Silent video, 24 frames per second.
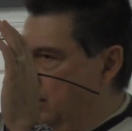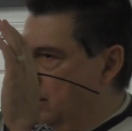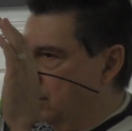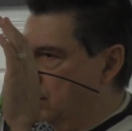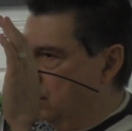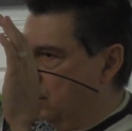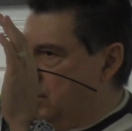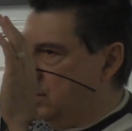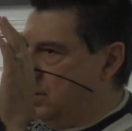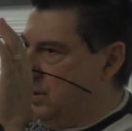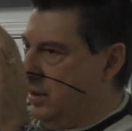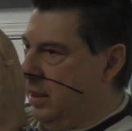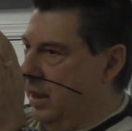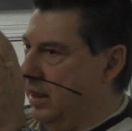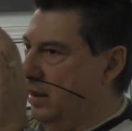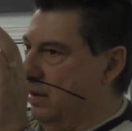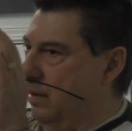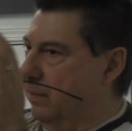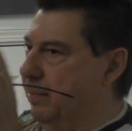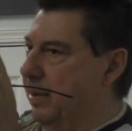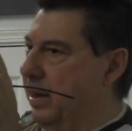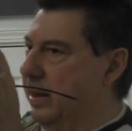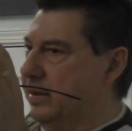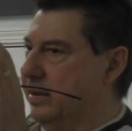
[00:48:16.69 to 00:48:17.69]
Just think
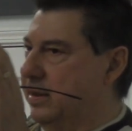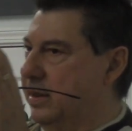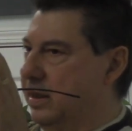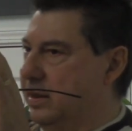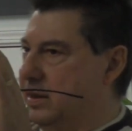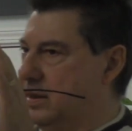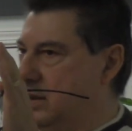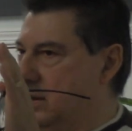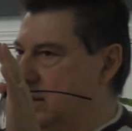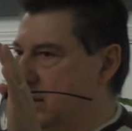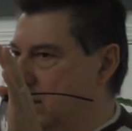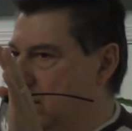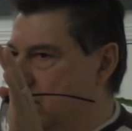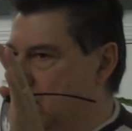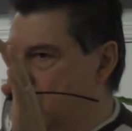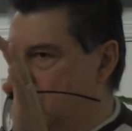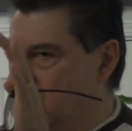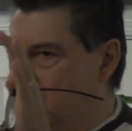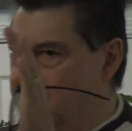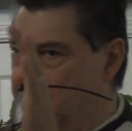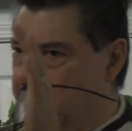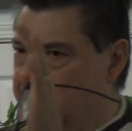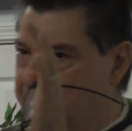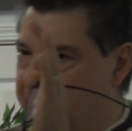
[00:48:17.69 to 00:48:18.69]
about this. We're
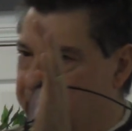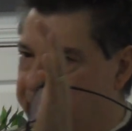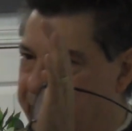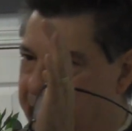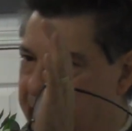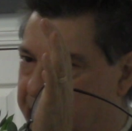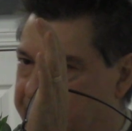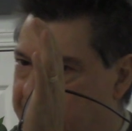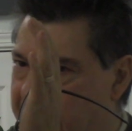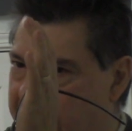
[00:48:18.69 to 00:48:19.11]
talking about